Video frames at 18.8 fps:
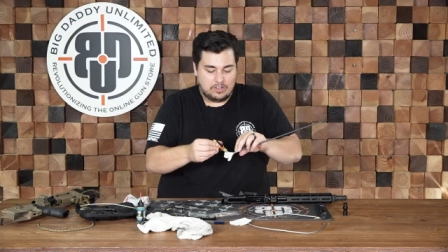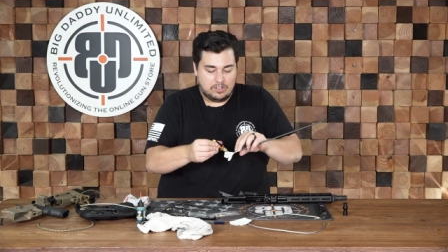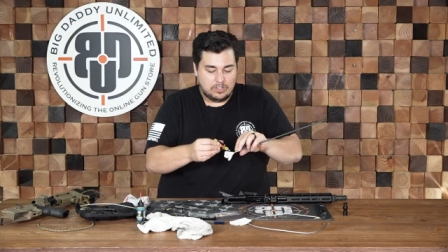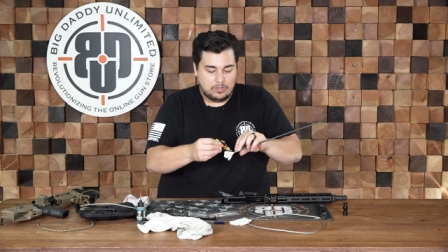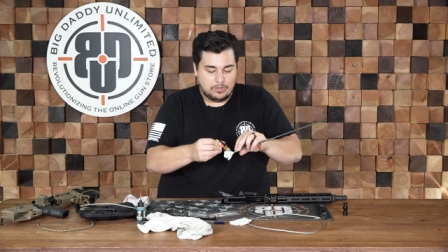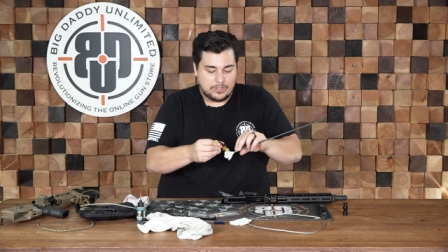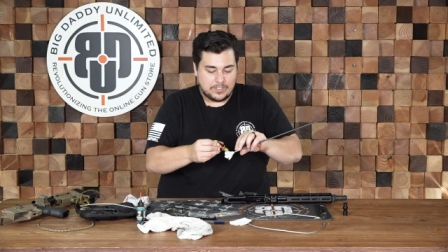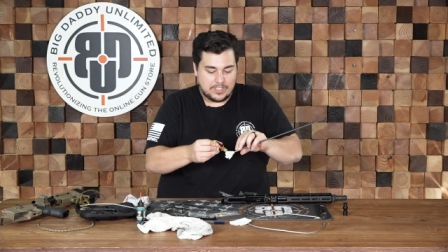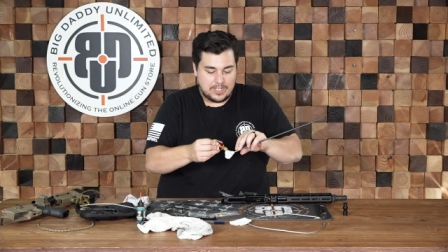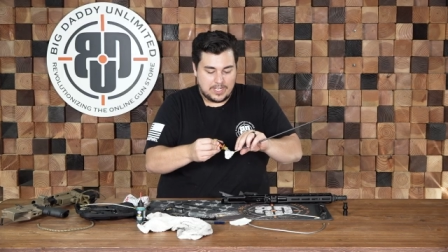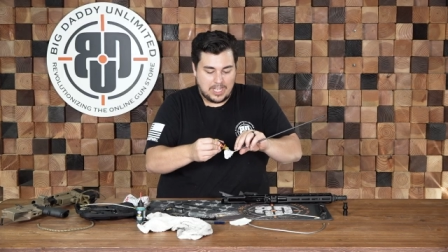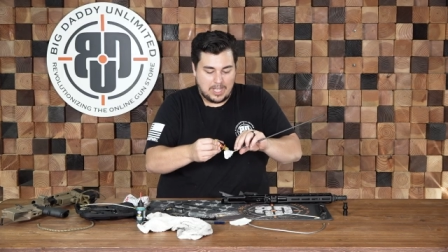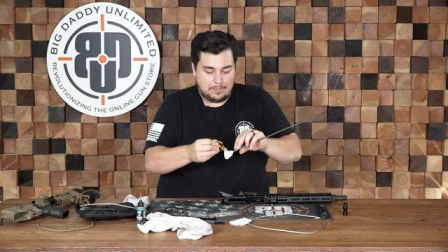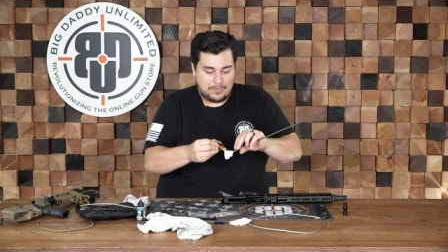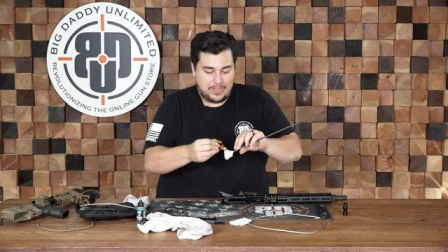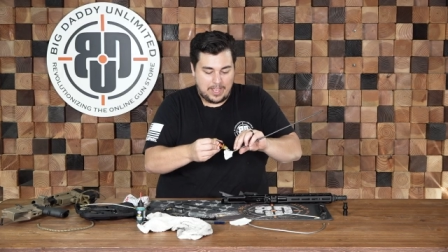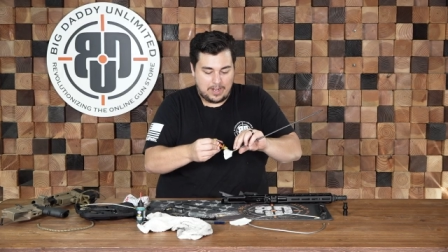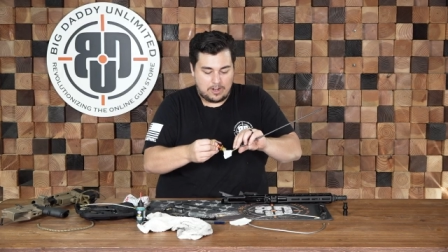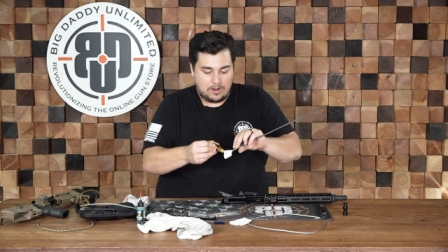and loosening
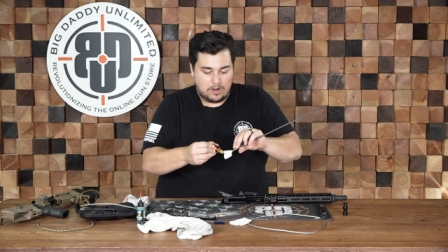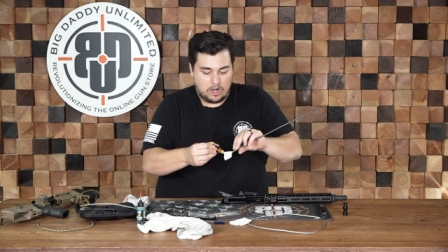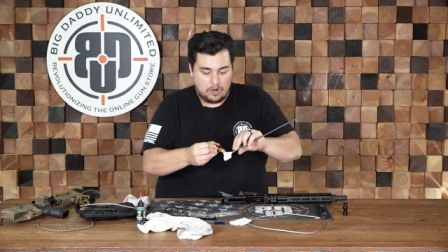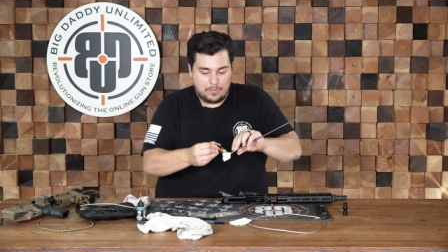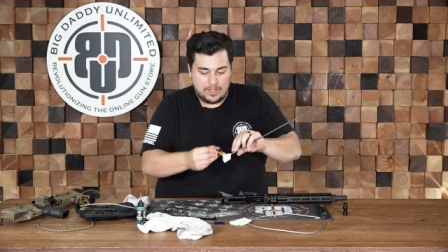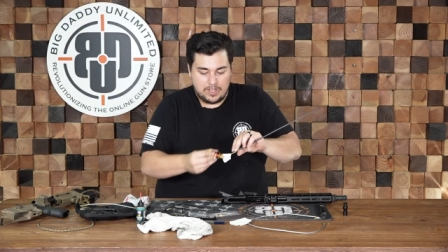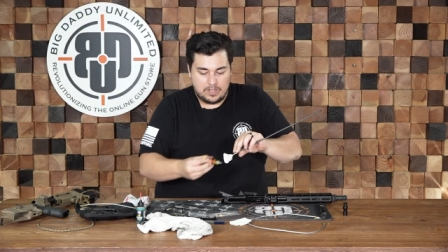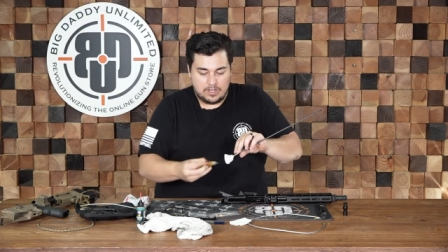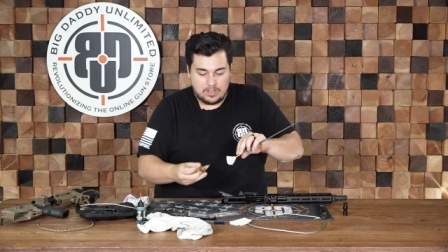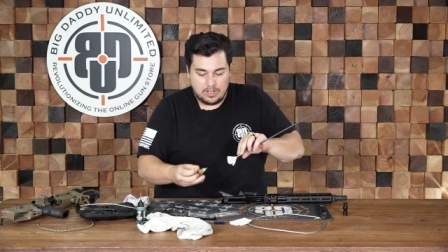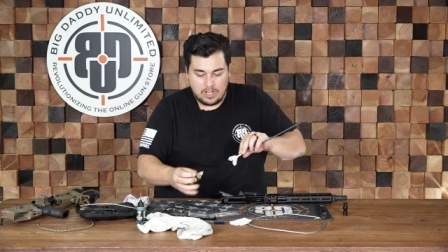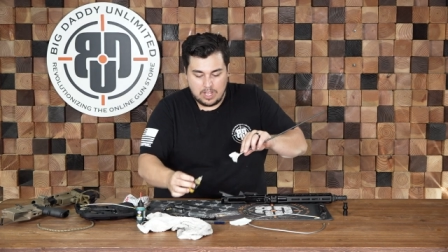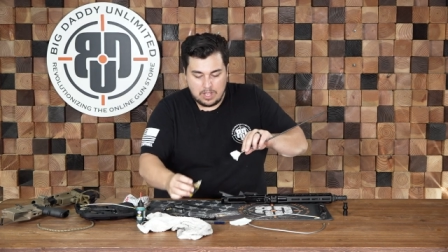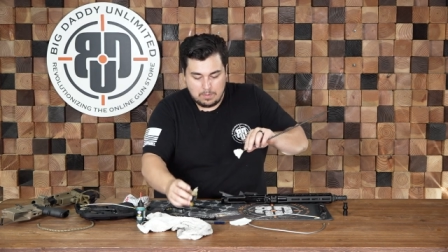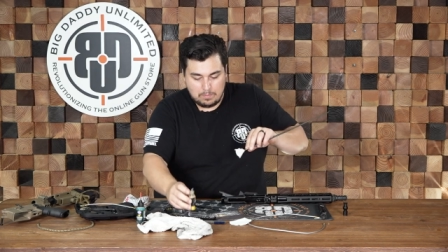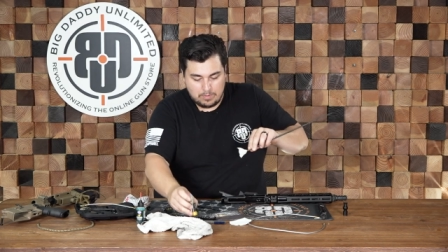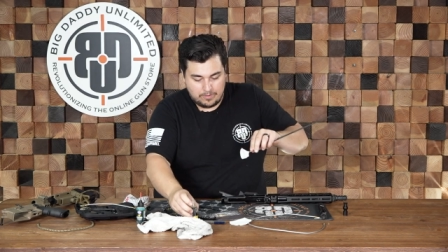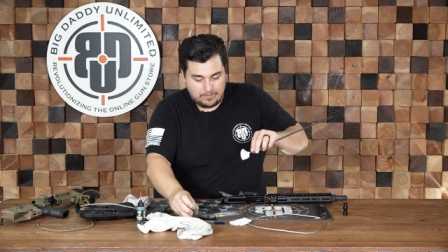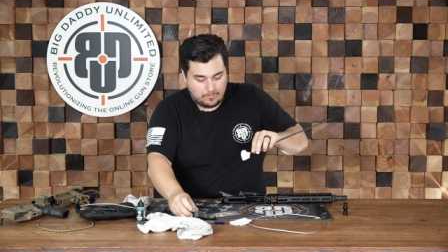up that carbon
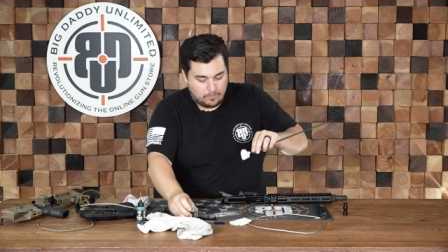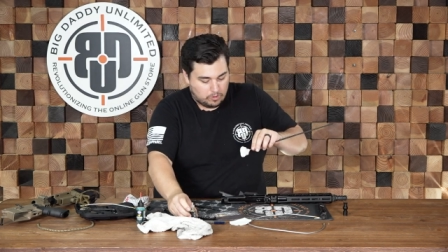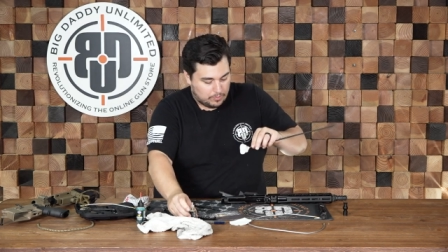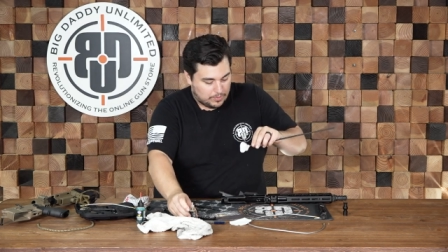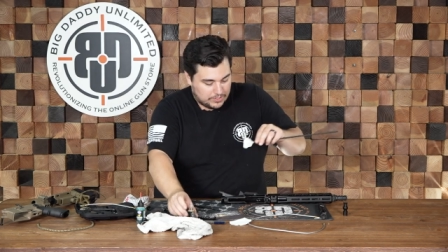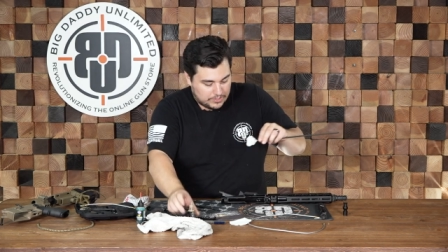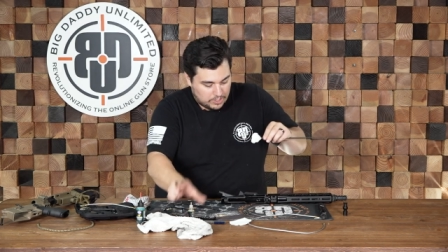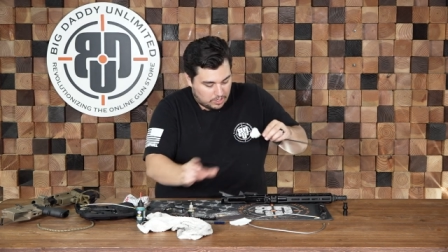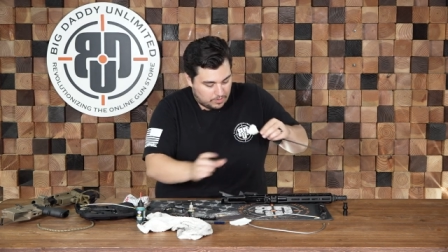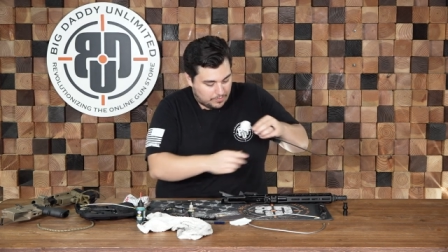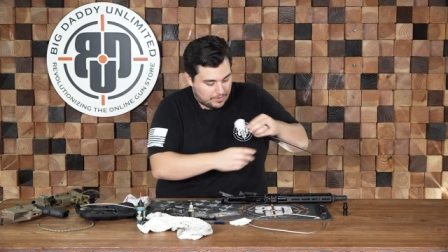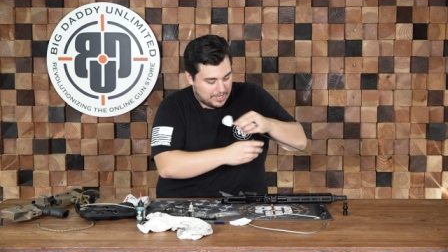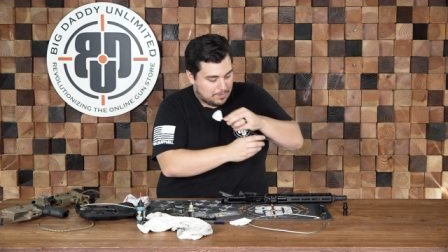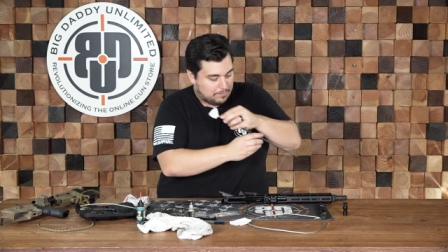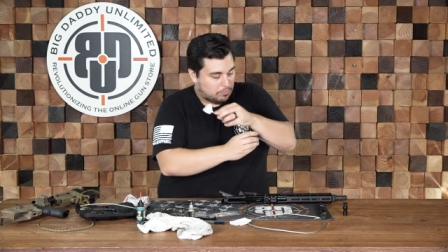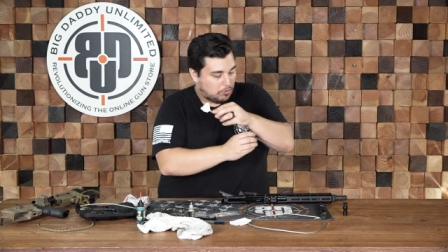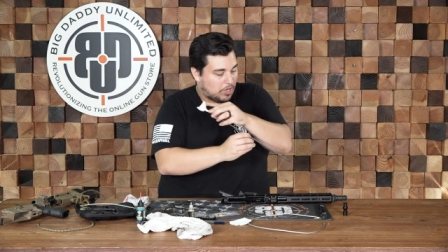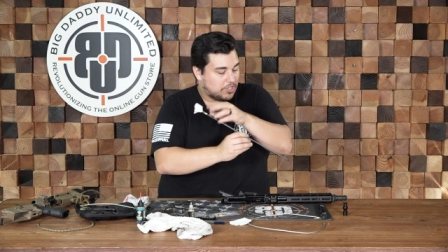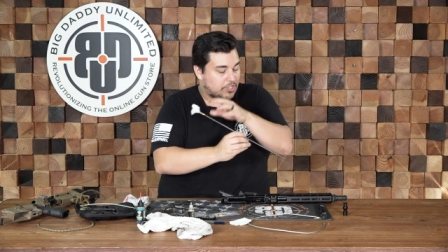before we start
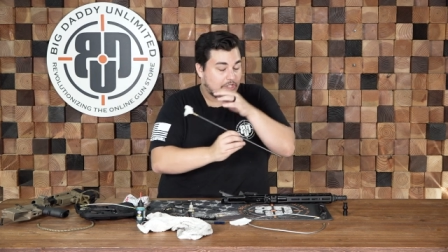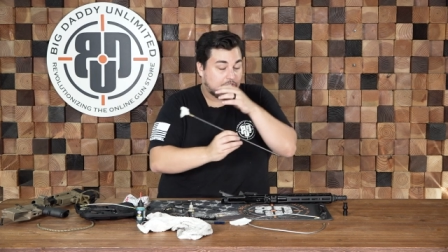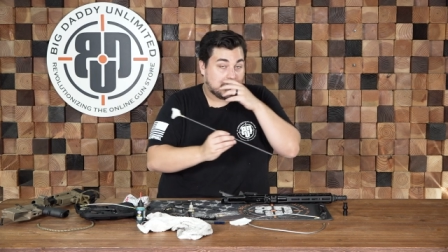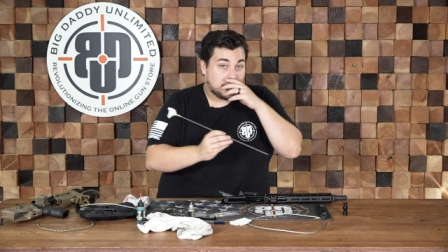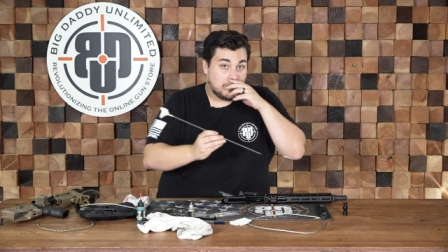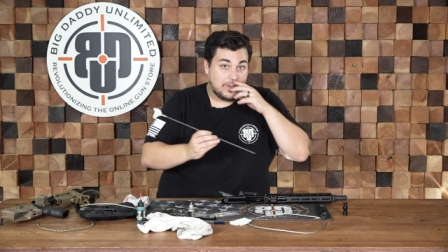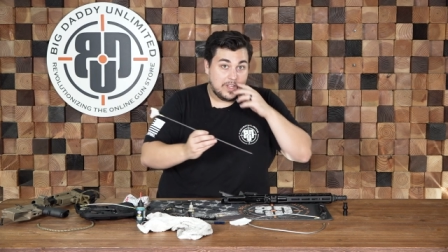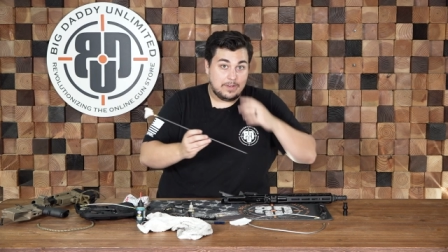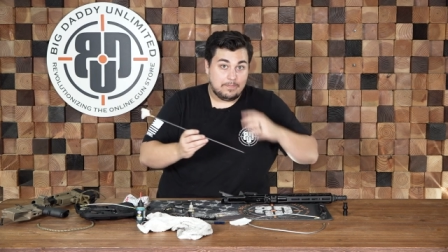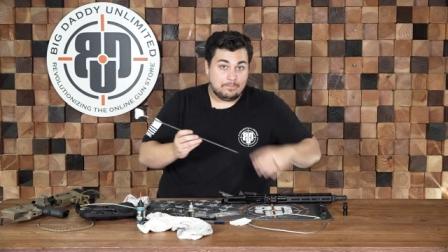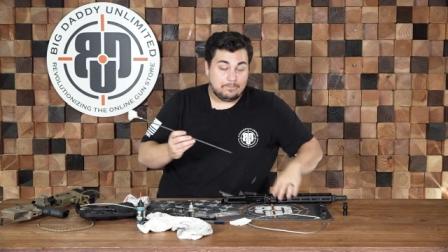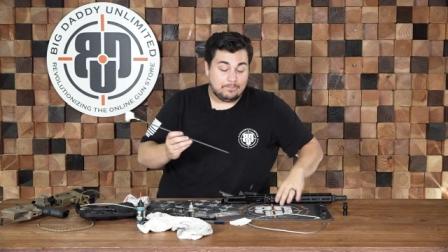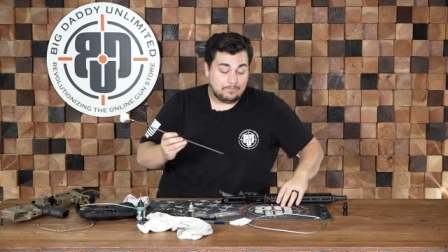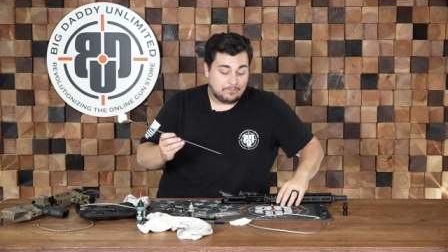running brushes through it.